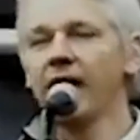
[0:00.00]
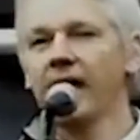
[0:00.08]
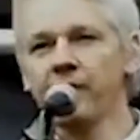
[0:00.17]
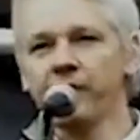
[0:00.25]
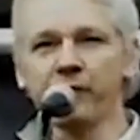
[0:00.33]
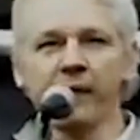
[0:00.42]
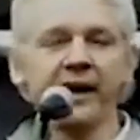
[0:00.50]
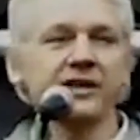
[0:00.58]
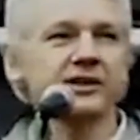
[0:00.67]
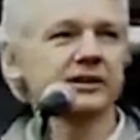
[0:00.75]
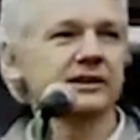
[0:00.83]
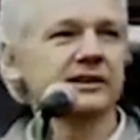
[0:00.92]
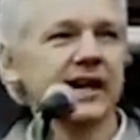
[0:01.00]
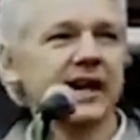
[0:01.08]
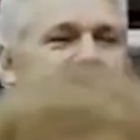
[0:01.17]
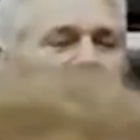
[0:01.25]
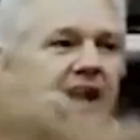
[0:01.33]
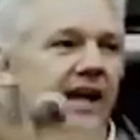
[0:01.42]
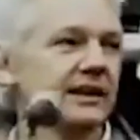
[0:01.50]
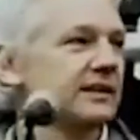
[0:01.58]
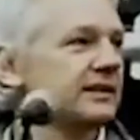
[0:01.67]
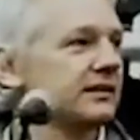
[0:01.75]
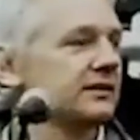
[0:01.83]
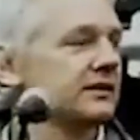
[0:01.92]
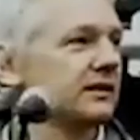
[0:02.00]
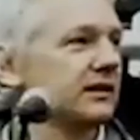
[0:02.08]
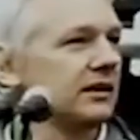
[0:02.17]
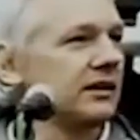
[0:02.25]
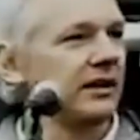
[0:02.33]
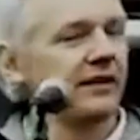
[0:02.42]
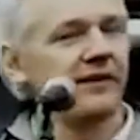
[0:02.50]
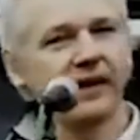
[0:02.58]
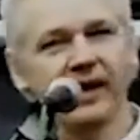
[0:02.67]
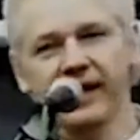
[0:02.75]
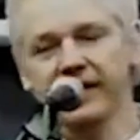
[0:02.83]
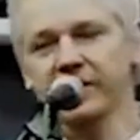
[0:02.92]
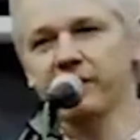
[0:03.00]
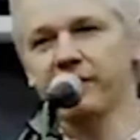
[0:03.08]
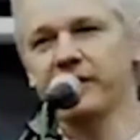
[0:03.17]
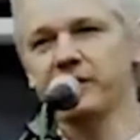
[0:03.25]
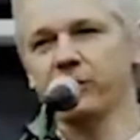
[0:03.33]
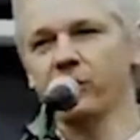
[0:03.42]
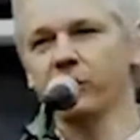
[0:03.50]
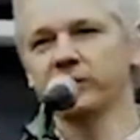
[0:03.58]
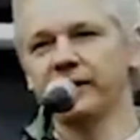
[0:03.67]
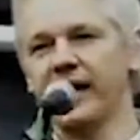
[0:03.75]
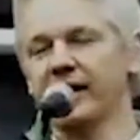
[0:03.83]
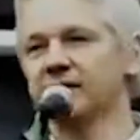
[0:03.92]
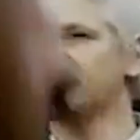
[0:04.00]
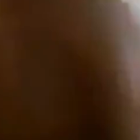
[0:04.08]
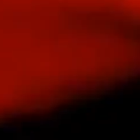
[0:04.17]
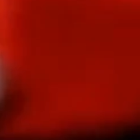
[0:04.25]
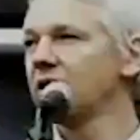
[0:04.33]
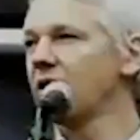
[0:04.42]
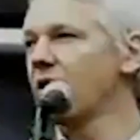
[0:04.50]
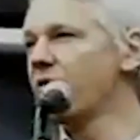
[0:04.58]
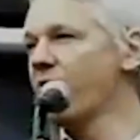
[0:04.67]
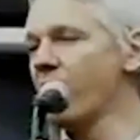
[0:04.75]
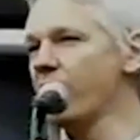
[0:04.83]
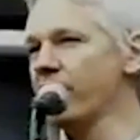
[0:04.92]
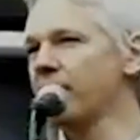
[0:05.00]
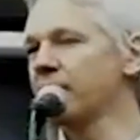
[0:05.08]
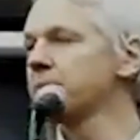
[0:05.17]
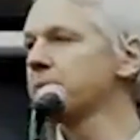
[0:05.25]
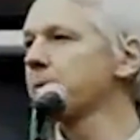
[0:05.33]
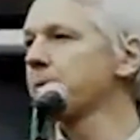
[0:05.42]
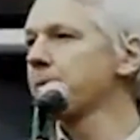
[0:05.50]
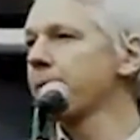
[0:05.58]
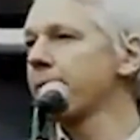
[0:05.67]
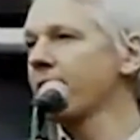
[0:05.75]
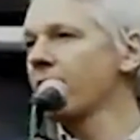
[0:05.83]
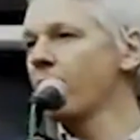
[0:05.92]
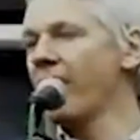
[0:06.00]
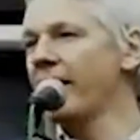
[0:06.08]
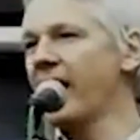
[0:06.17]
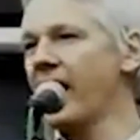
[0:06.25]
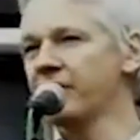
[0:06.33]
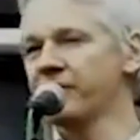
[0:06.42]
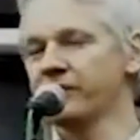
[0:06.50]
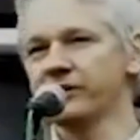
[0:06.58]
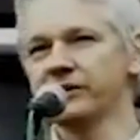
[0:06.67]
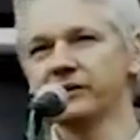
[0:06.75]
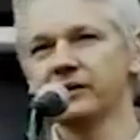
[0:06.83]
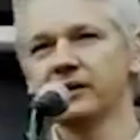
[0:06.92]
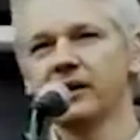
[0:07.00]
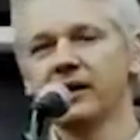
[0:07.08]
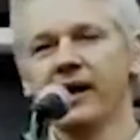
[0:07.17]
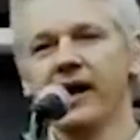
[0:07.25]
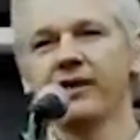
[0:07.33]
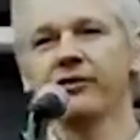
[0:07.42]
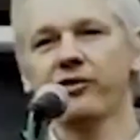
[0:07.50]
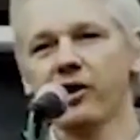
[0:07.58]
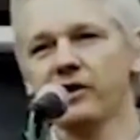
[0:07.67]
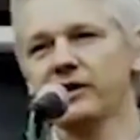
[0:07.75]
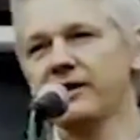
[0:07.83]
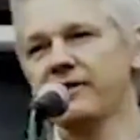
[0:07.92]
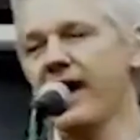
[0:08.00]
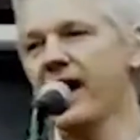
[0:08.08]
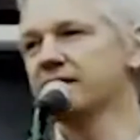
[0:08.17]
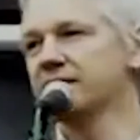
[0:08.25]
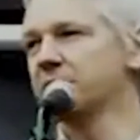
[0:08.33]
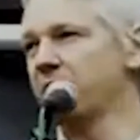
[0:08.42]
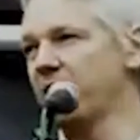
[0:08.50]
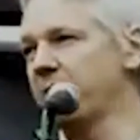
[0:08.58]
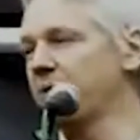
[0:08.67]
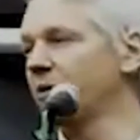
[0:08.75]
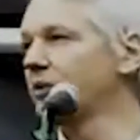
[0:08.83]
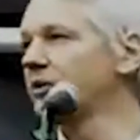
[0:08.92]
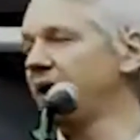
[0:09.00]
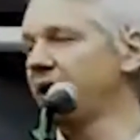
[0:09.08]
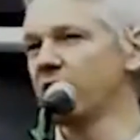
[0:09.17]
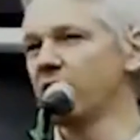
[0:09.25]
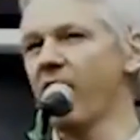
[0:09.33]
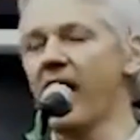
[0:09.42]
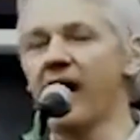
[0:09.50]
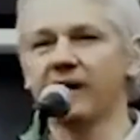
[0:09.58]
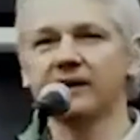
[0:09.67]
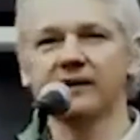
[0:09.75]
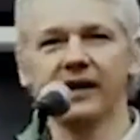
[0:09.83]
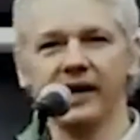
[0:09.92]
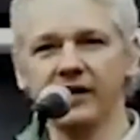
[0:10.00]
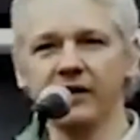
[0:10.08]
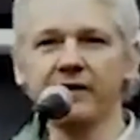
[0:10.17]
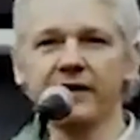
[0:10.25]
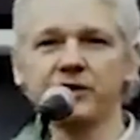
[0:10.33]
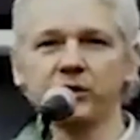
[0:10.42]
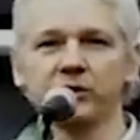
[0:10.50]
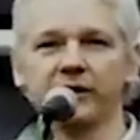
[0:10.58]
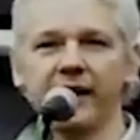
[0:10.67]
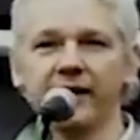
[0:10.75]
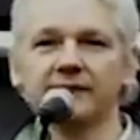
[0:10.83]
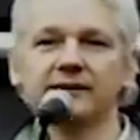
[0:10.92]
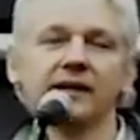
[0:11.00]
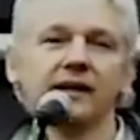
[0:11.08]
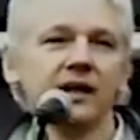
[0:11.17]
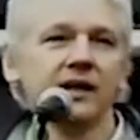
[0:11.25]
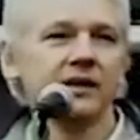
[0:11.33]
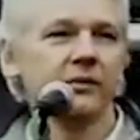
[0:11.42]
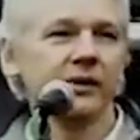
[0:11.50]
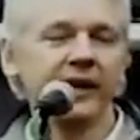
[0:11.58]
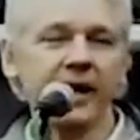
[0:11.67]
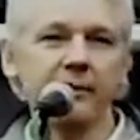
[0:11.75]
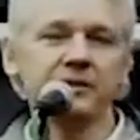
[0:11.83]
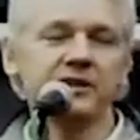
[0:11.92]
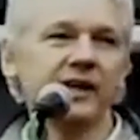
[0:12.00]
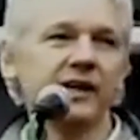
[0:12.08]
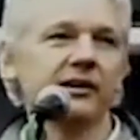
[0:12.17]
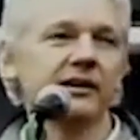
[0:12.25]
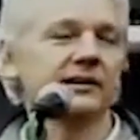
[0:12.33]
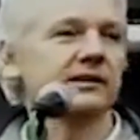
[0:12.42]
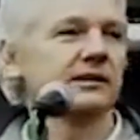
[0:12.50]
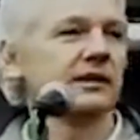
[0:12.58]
Information such as the individual deaths of over 130,000 people in Iraq, individual deaths that were kept secret